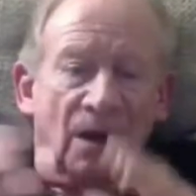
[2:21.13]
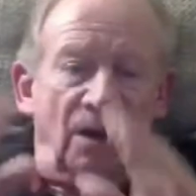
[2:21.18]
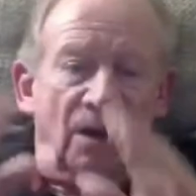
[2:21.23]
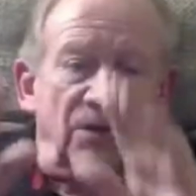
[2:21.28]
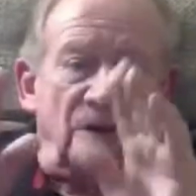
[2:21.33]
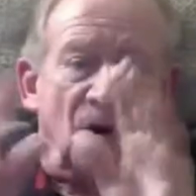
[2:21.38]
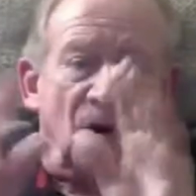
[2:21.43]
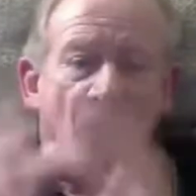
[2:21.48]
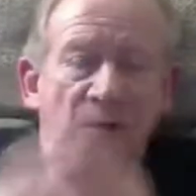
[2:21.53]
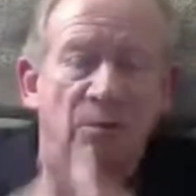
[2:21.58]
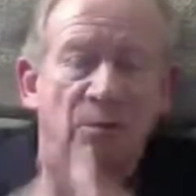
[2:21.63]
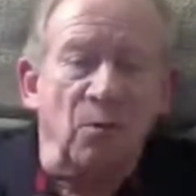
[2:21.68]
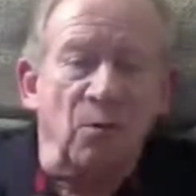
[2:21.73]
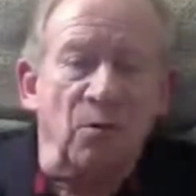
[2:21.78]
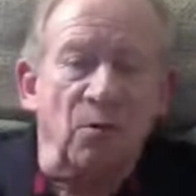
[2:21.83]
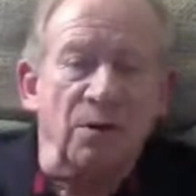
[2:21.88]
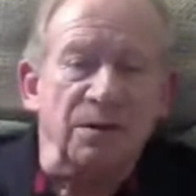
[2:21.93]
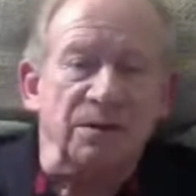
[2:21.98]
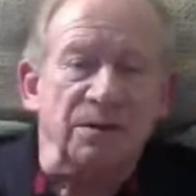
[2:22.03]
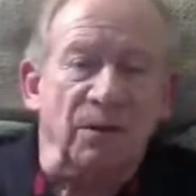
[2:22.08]
It's all the
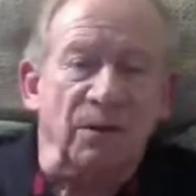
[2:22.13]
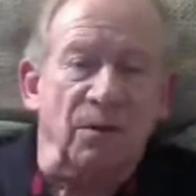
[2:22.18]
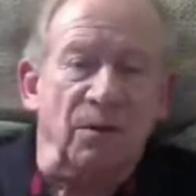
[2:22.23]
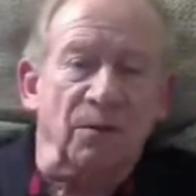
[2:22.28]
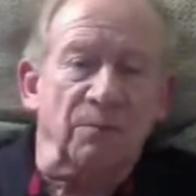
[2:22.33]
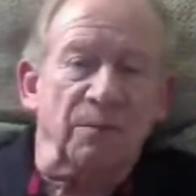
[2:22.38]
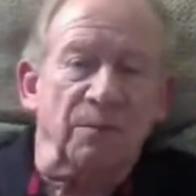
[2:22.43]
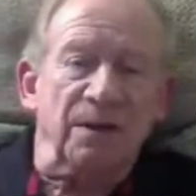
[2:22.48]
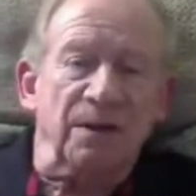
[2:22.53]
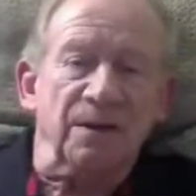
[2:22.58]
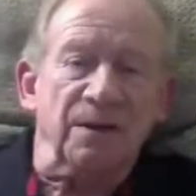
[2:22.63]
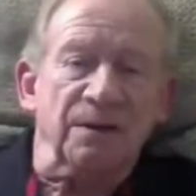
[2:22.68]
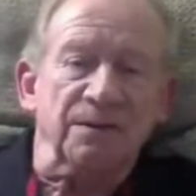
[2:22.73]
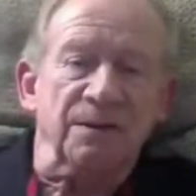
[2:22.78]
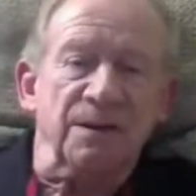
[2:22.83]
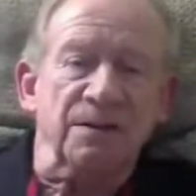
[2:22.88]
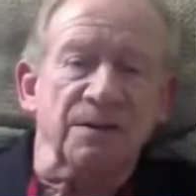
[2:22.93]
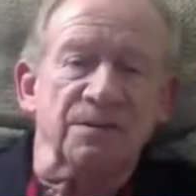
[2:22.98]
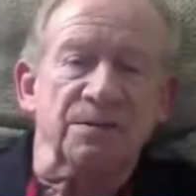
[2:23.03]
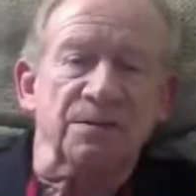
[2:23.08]
boy's fault
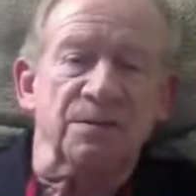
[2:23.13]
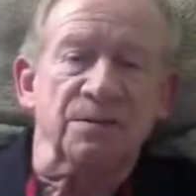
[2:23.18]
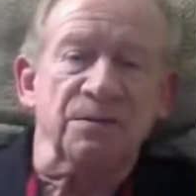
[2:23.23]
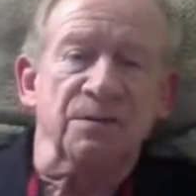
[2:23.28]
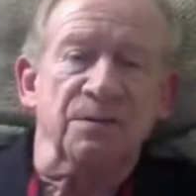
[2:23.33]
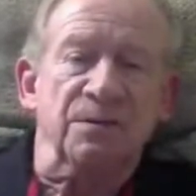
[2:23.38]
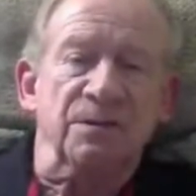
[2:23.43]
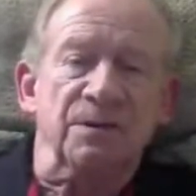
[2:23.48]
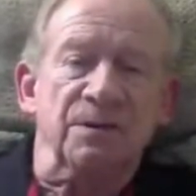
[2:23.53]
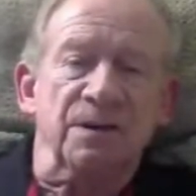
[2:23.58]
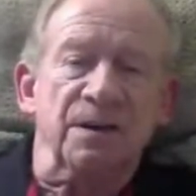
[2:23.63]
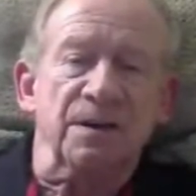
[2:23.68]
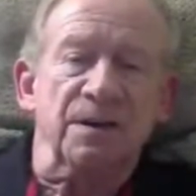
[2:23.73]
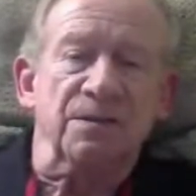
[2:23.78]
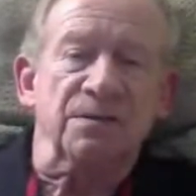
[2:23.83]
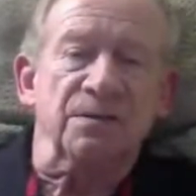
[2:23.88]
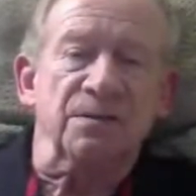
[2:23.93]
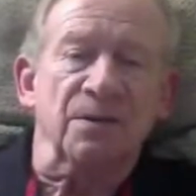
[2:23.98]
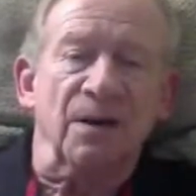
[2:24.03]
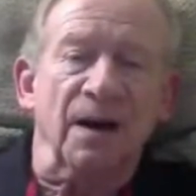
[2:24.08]
because he's too good.
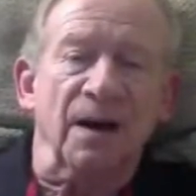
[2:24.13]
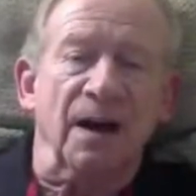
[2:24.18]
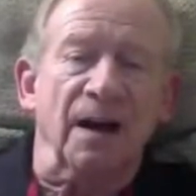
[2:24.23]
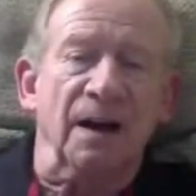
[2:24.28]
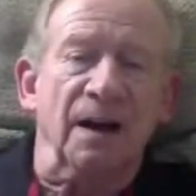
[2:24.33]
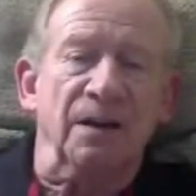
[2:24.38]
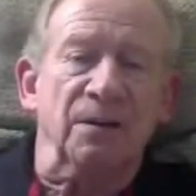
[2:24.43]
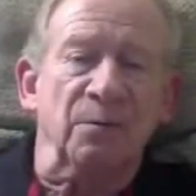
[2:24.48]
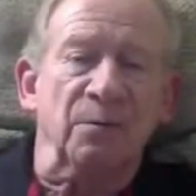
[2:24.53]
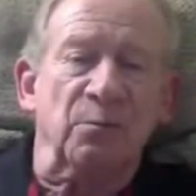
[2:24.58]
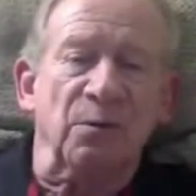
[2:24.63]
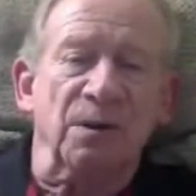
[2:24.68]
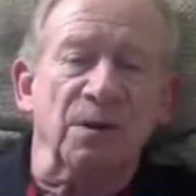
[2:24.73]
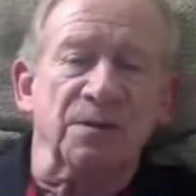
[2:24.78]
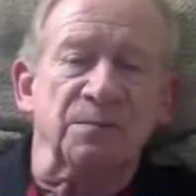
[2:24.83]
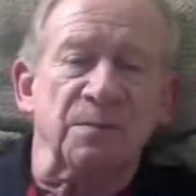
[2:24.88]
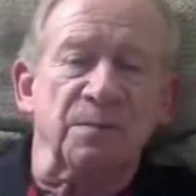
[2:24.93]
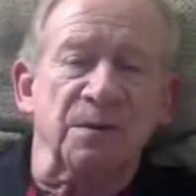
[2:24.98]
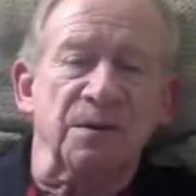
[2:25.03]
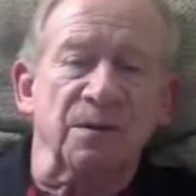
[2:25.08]
He's too high in the
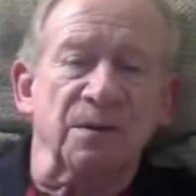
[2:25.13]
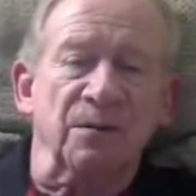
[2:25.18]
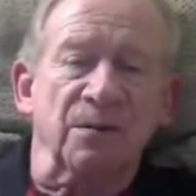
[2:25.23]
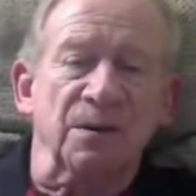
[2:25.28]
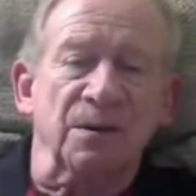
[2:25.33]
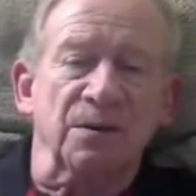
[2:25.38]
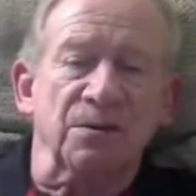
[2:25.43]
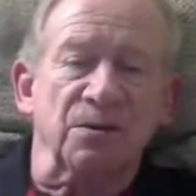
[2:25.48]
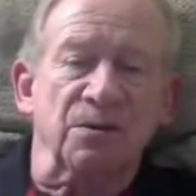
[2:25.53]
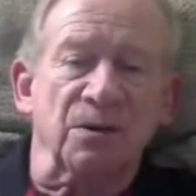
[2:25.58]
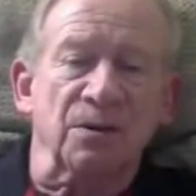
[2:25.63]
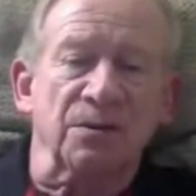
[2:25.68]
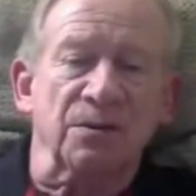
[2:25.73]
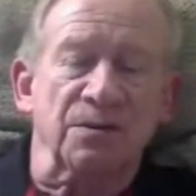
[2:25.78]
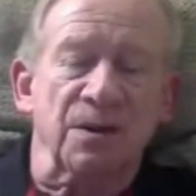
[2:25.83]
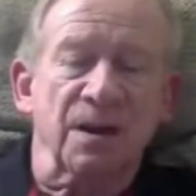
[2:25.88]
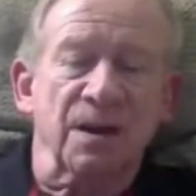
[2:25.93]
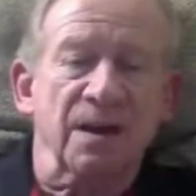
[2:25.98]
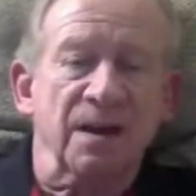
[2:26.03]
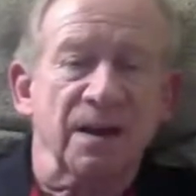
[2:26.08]
Presbyterian
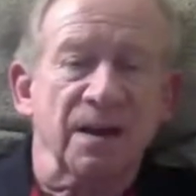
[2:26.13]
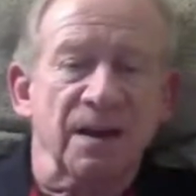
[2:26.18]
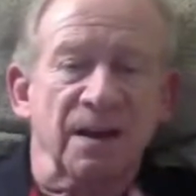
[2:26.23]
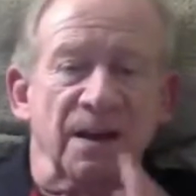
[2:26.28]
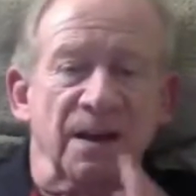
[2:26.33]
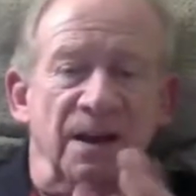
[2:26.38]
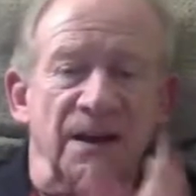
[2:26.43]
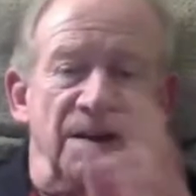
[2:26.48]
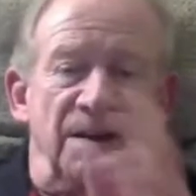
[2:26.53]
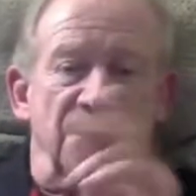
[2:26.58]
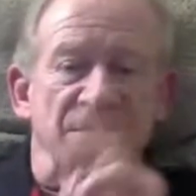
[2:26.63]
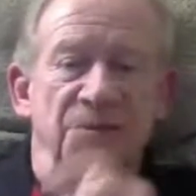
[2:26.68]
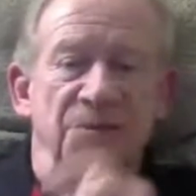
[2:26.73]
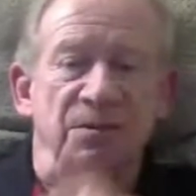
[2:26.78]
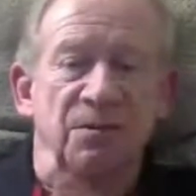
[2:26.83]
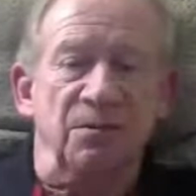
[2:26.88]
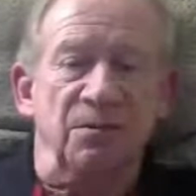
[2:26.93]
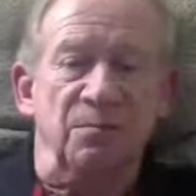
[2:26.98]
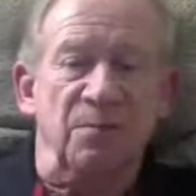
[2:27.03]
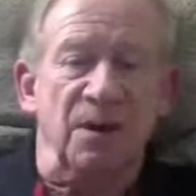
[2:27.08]
church. He's
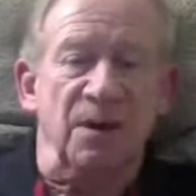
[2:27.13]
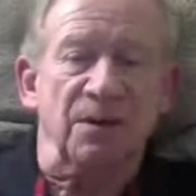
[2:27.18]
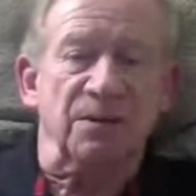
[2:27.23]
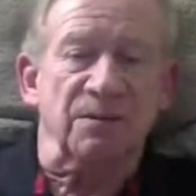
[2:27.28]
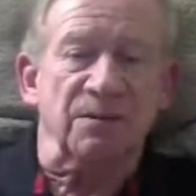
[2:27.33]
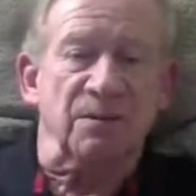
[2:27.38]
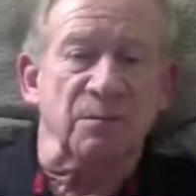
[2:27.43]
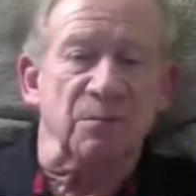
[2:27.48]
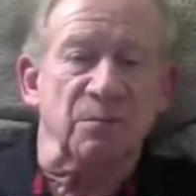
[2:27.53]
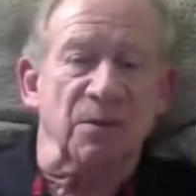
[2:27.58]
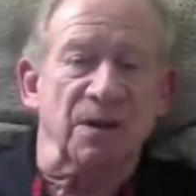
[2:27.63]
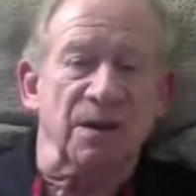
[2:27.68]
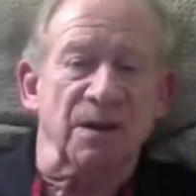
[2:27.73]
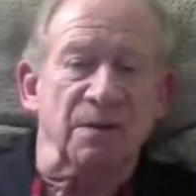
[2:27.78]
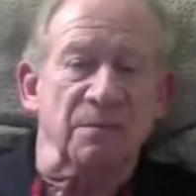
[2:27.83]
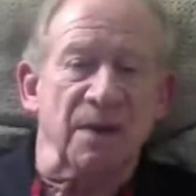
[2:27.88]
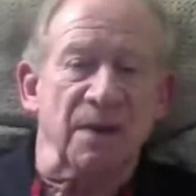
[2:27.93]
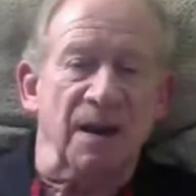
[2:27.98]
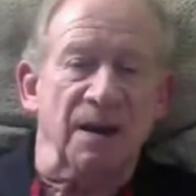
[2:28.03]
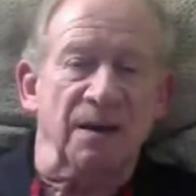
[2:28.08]
too much of a
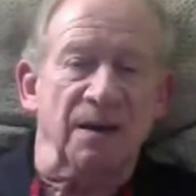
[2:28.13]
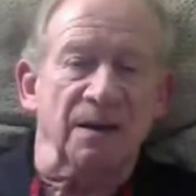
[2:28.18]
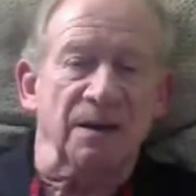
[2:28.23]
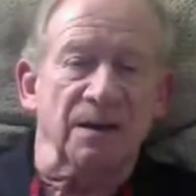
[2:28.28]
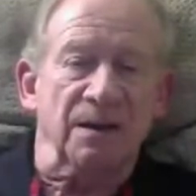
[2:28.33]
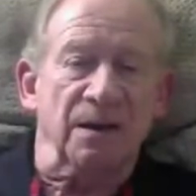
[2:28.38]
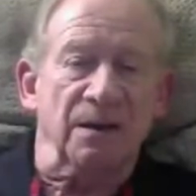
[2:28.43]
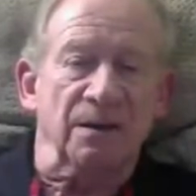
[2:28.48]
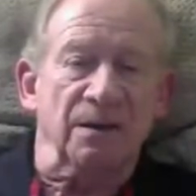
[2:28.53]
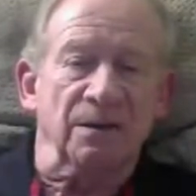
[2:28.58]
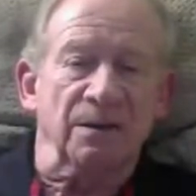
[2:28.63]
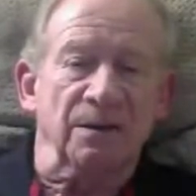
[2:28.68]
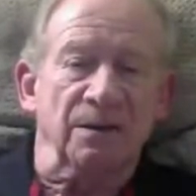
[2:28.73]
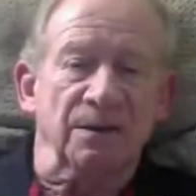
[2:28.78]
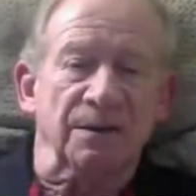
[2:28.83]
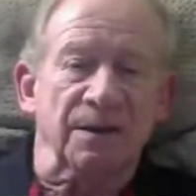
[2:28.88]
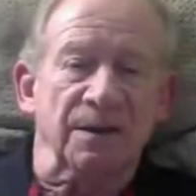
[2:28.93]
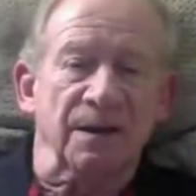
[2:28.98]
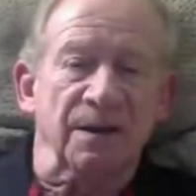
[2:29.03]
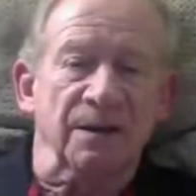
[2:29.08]
money man in their
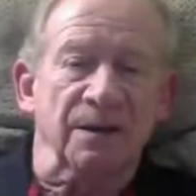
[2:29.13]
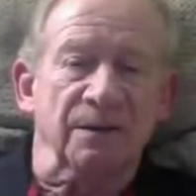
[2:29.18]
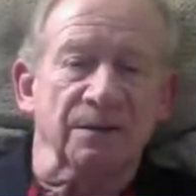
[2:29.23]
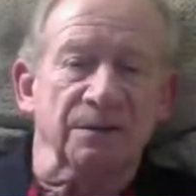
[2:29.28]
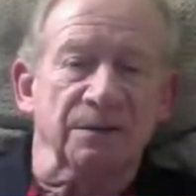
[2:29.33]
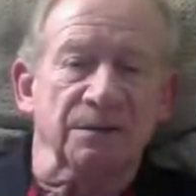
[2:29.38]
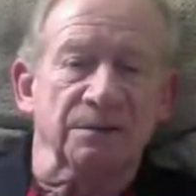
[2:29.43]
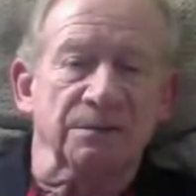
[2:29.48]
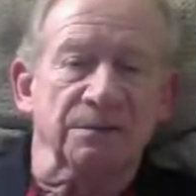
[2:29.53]
little town.